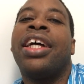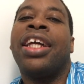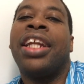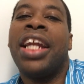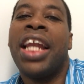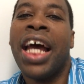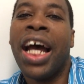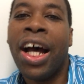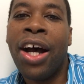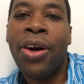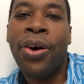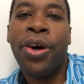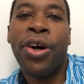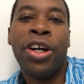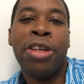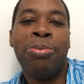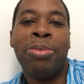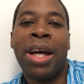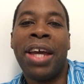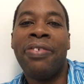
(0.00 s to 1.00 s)
Now,
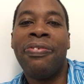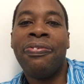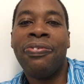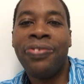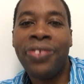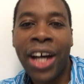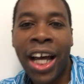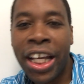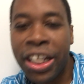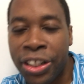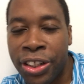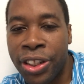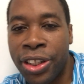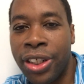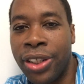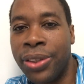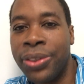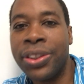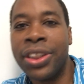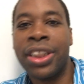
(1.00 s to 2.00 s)
on my final
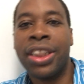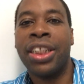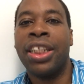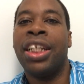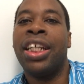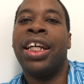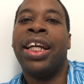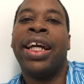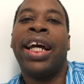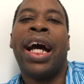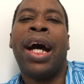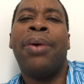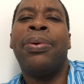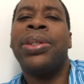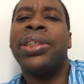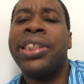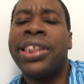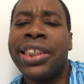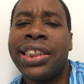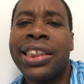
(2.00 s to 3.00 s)
note, I
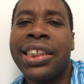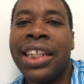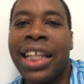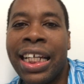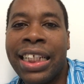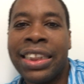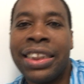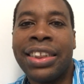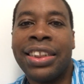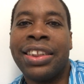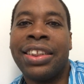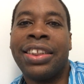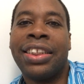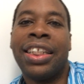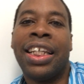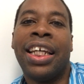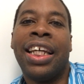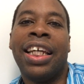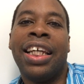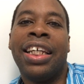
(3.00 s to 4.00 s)
would just like to
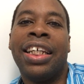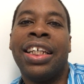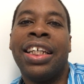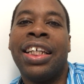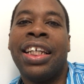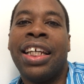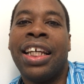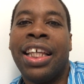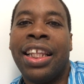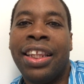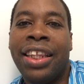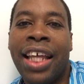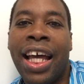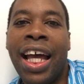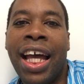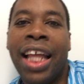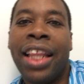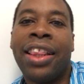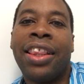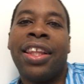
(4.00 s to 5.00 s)
say
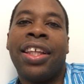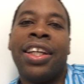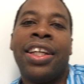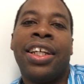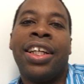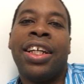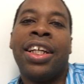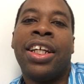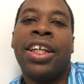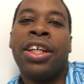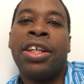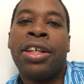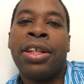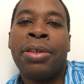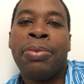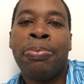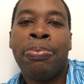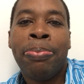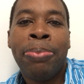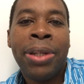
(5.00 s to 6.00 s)
that
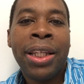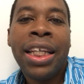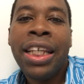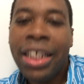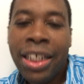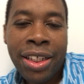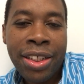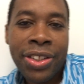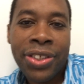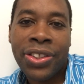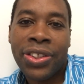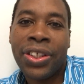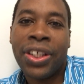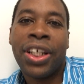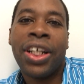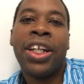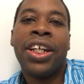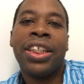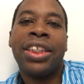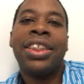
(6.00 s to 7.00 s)
please
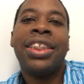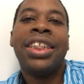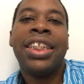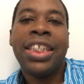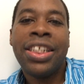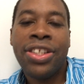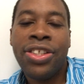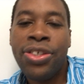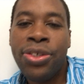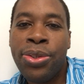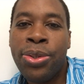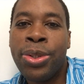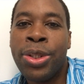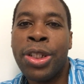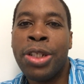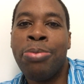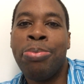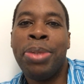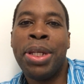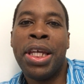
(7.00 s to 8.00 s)
continue
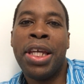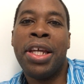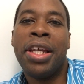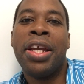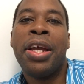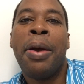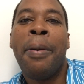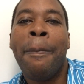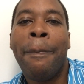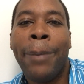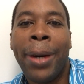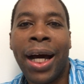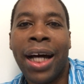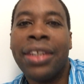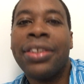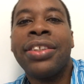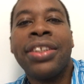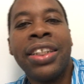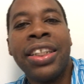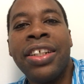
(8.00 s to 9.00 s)
to be
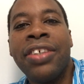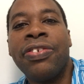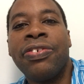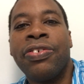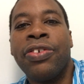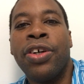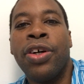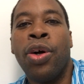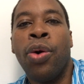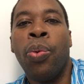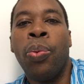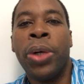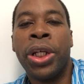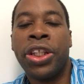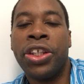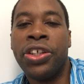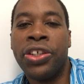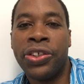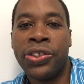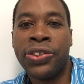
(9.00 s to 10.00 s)
positive
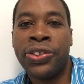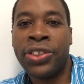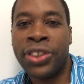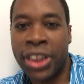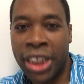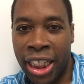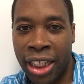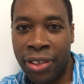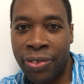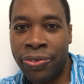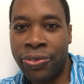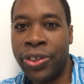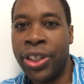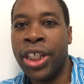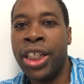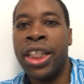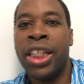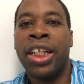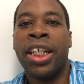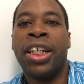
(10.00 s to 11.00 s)
with yourself,
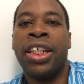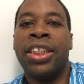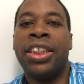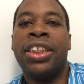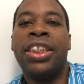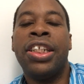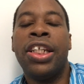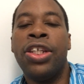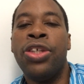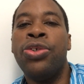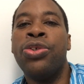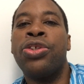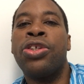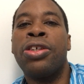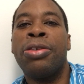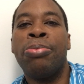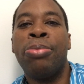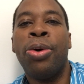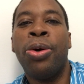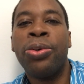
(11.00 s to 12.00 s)
continue
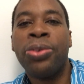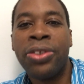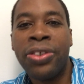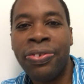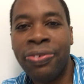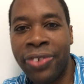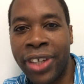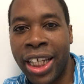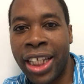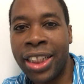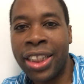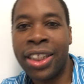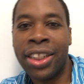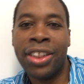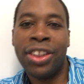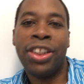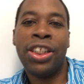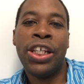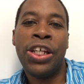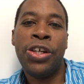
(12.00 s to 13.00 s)
to motivate,
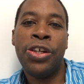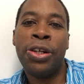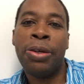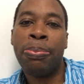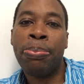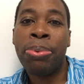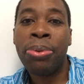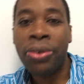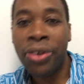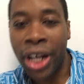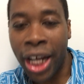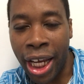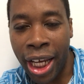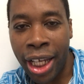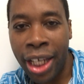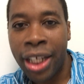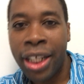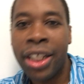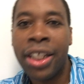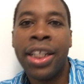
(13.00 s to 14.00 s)
continue to
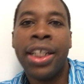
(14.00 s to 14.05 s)
pray,